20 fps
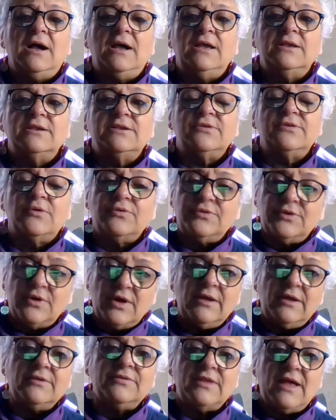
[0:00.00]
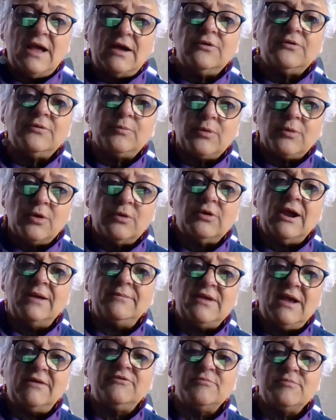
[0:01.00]
So those
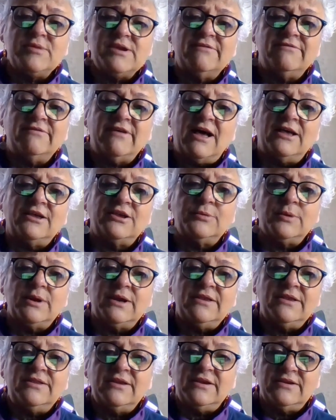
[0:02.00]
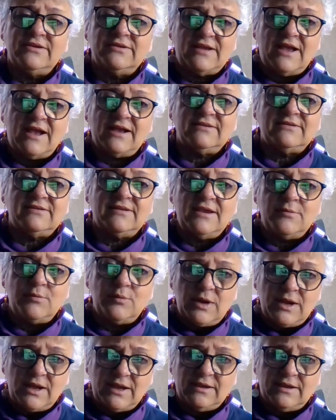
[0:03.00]
programs have to be evaluated the exact same
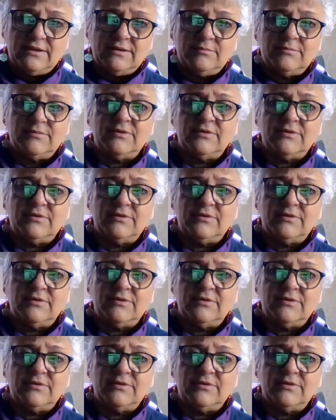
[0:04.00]
way